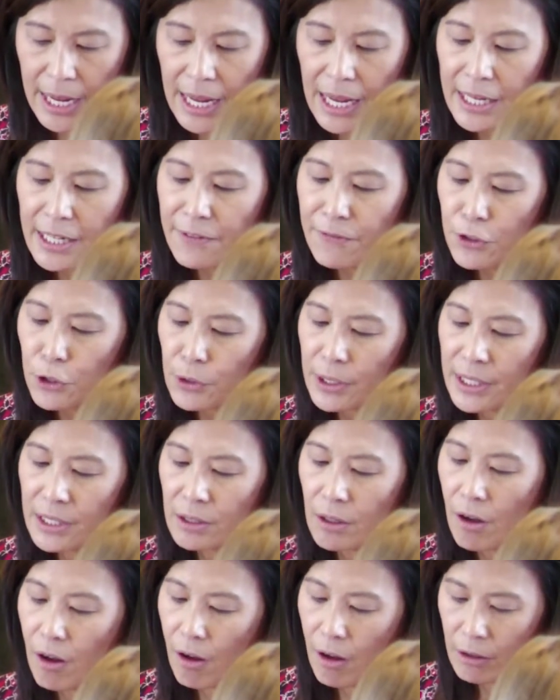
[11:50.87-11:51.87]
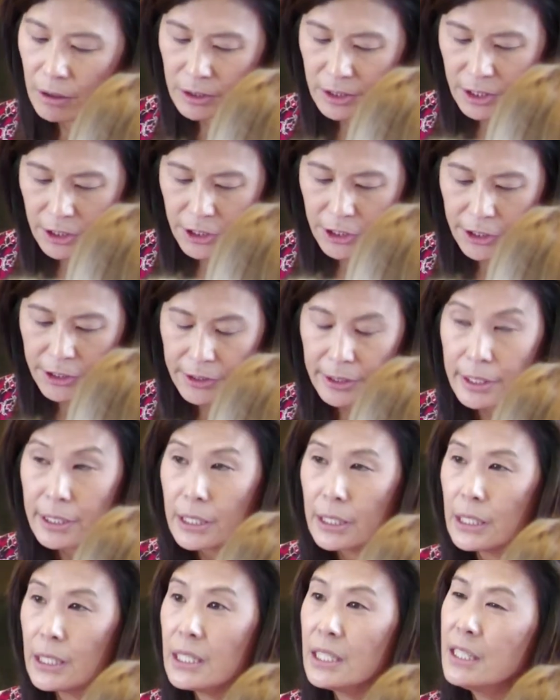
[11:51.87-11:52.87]
And if you can alter,
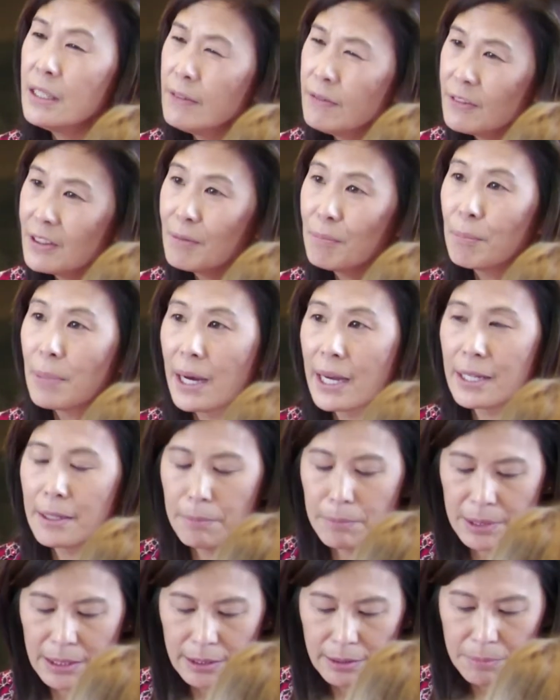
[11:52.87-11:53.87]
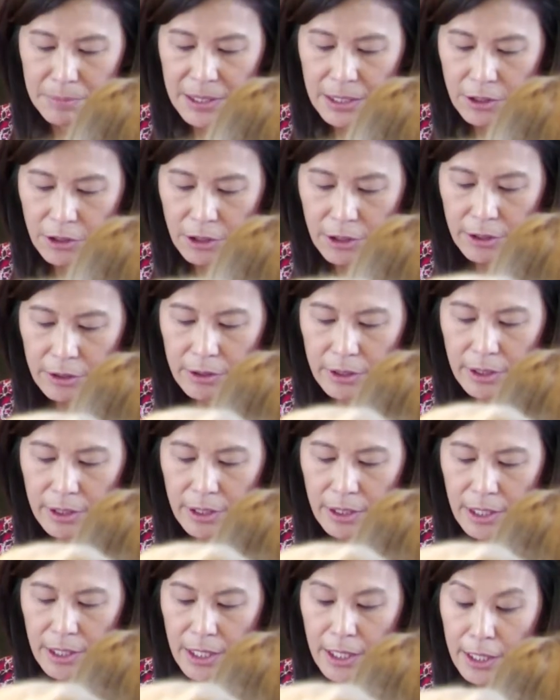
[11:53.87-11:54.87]
even by a millimeter,
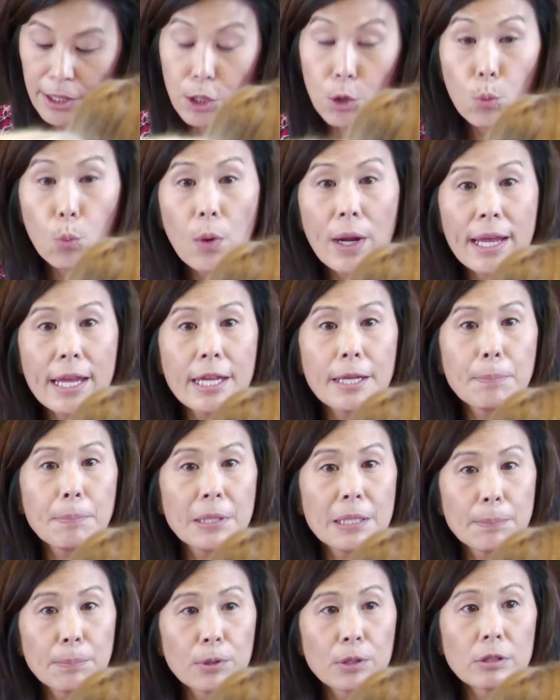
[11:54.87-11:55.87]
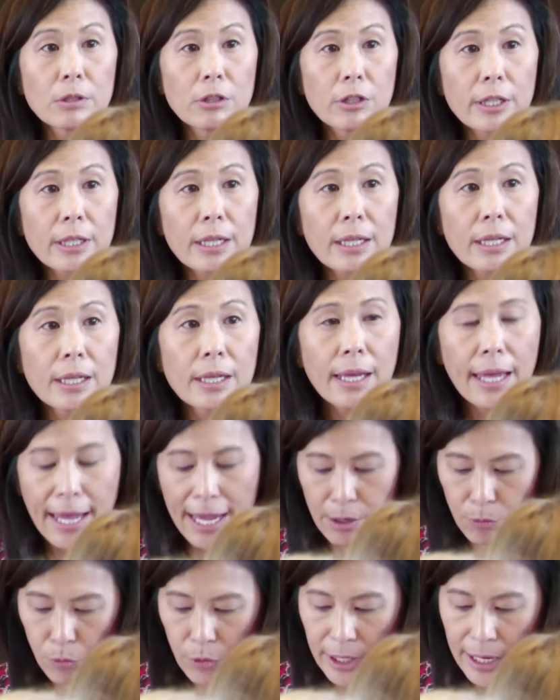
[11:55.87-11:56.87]
the way people look
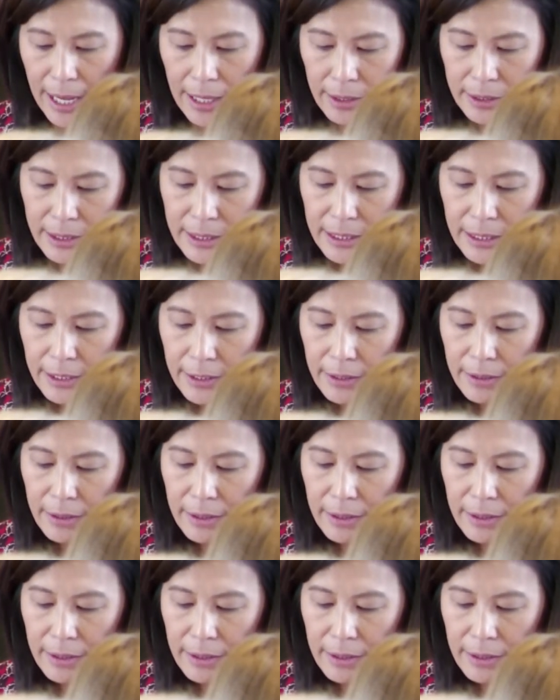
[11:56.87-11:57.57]
at reality,